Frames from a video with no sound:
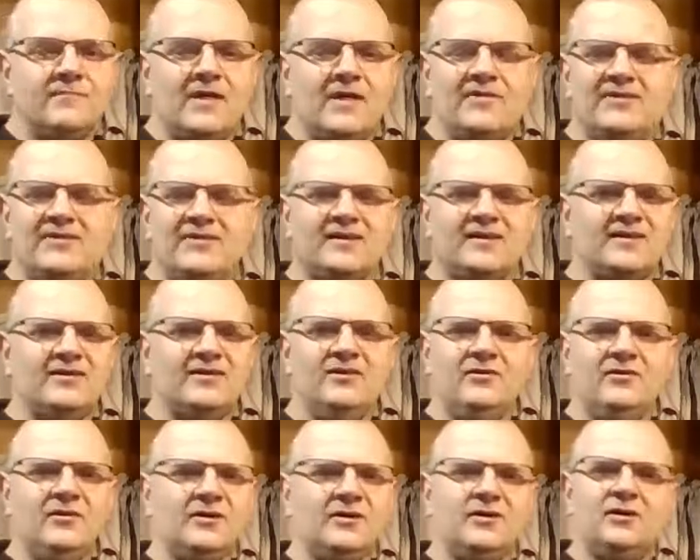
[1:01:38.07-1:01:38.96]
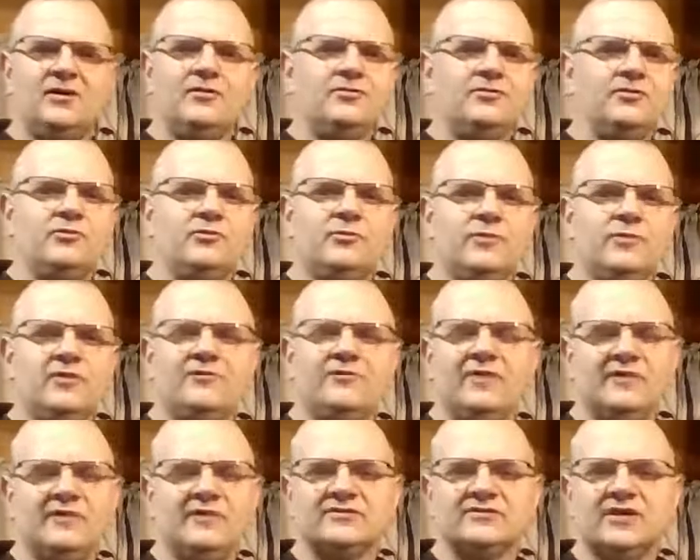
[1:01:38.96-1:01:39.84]
I think they kill like
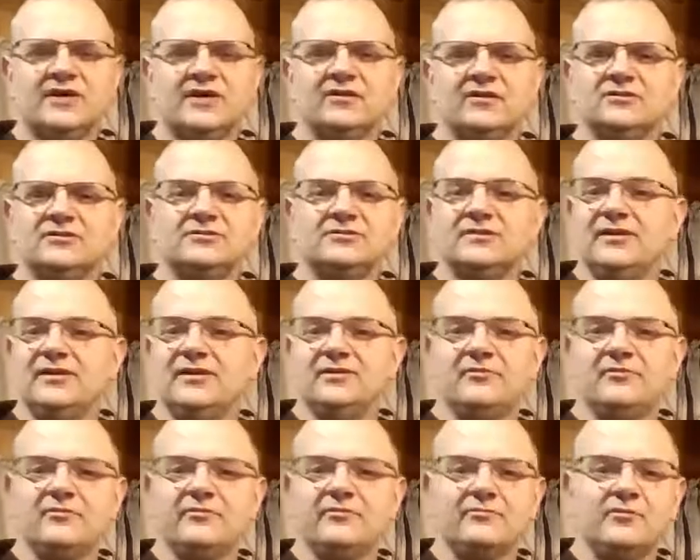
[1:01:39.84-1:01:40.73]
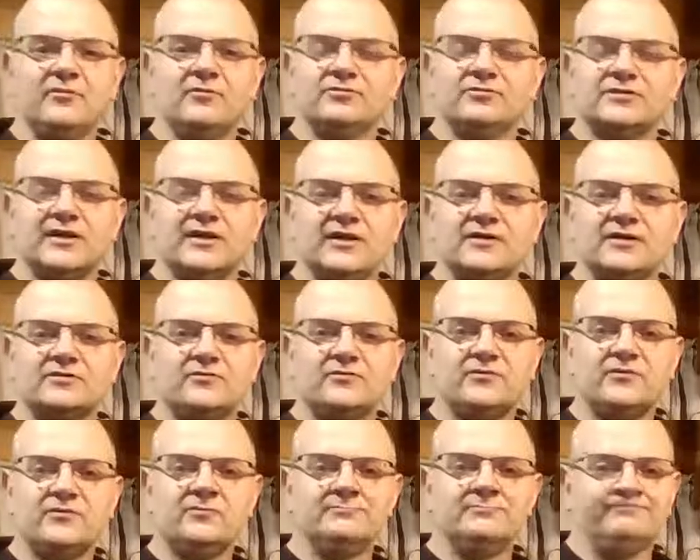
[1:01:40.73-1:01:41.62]
125 cyclists a year on the roads in
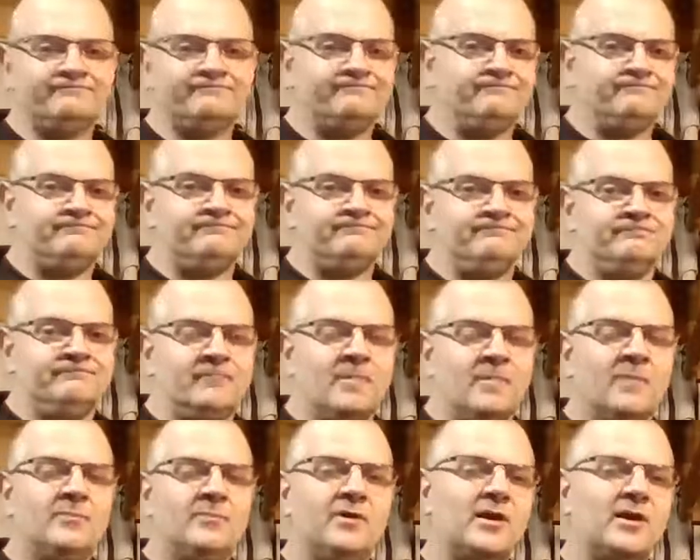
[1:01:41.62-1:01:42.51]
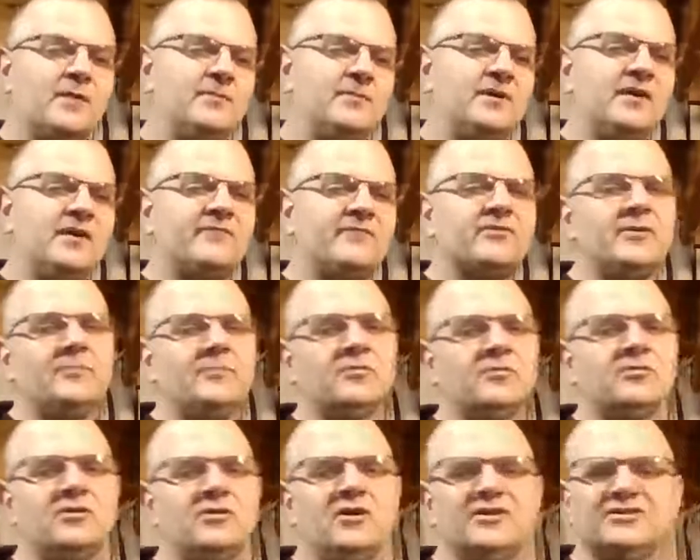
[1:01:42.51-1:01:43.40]
Asheville. But I mean, I've come
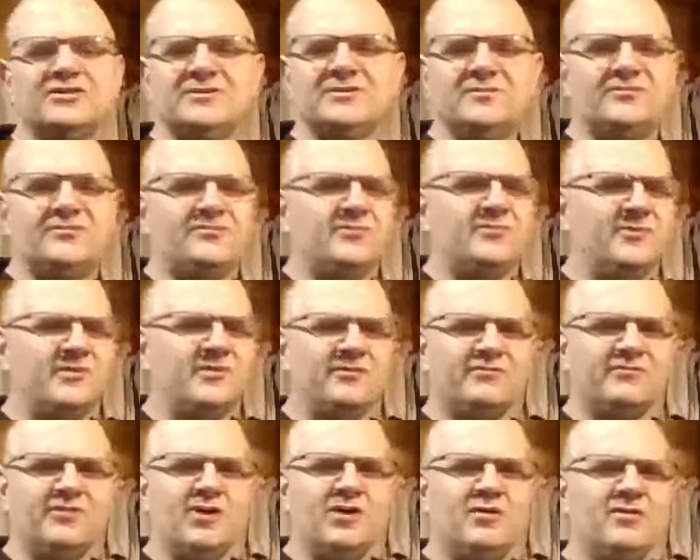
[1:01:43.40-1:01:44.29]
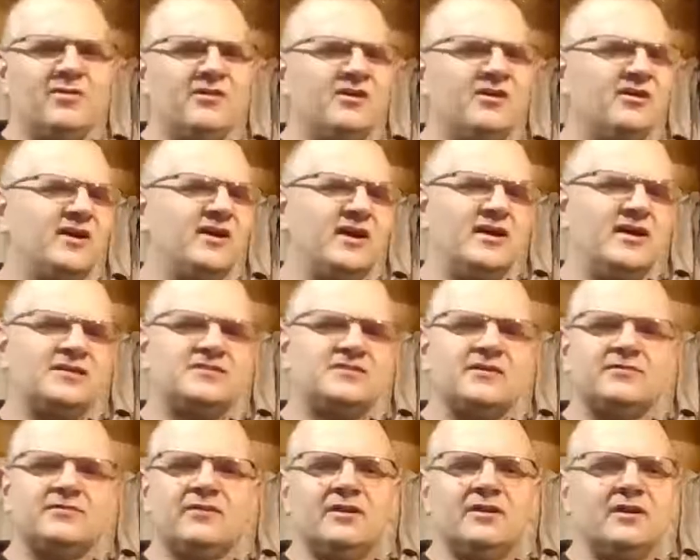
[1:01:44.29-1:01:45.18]
across some of them on the road, and they're
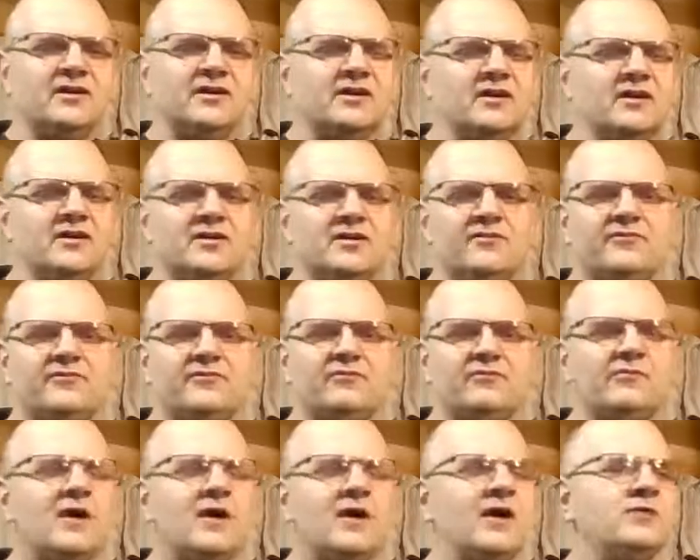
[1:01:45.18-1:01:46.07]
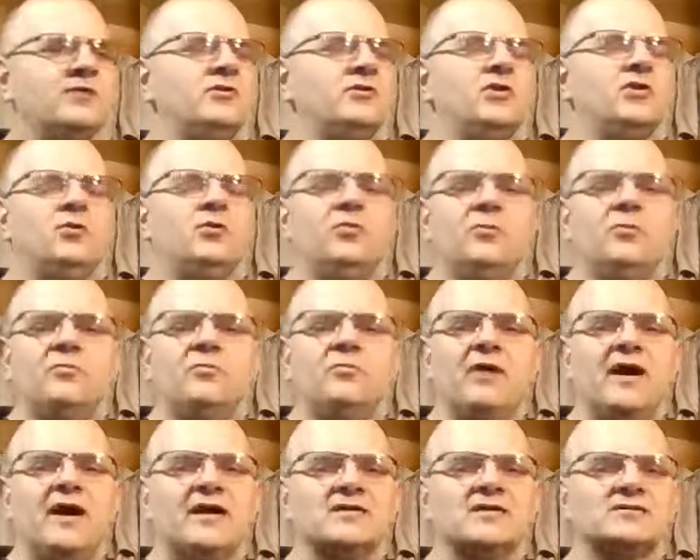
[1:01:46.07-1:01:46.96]
idiots. They ride like idiots. They're riding two
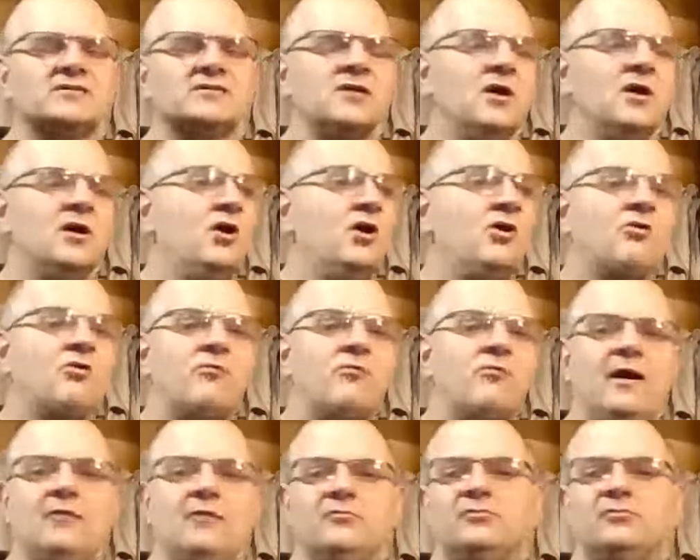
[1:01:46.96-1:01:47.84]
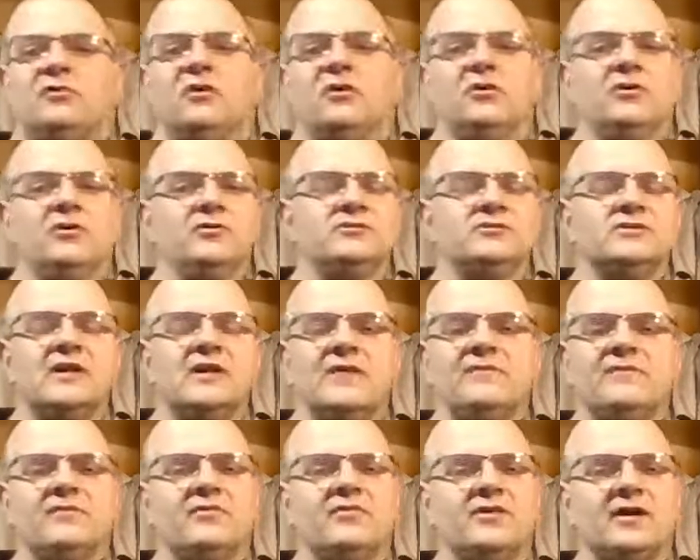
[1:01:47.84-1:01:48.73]
abreast, around turns, and
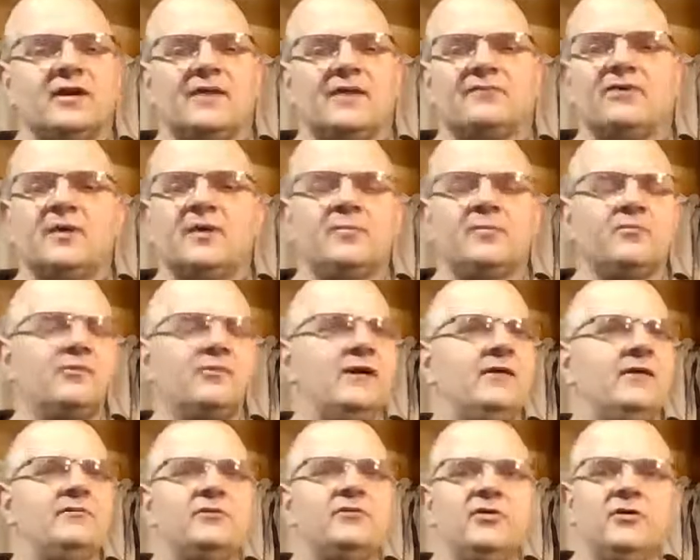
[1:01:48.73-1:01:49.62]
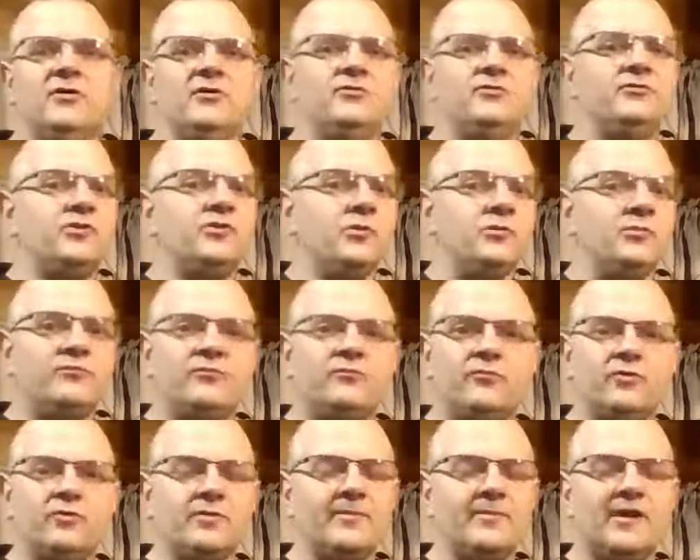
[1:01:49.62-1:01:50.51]
everything. I've come around turns doing
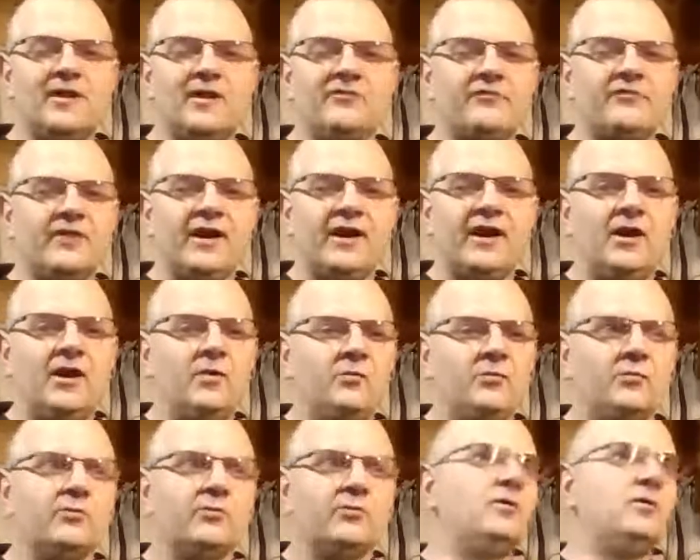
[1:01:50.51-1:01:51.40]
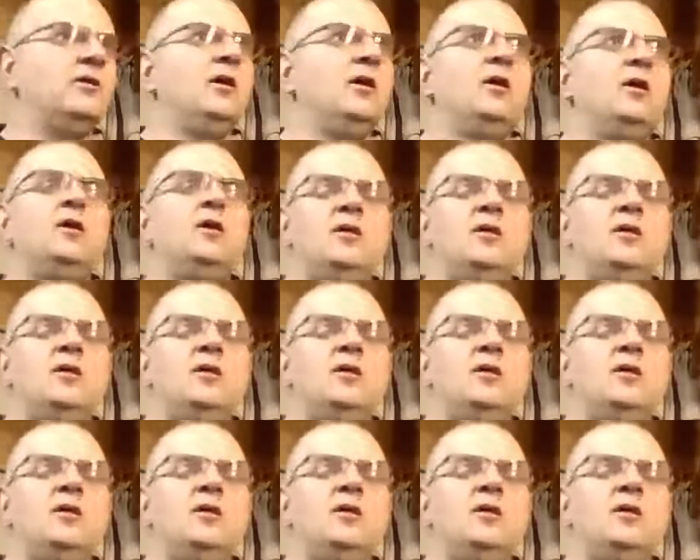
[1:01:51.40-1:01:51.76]
40 miles an hour, and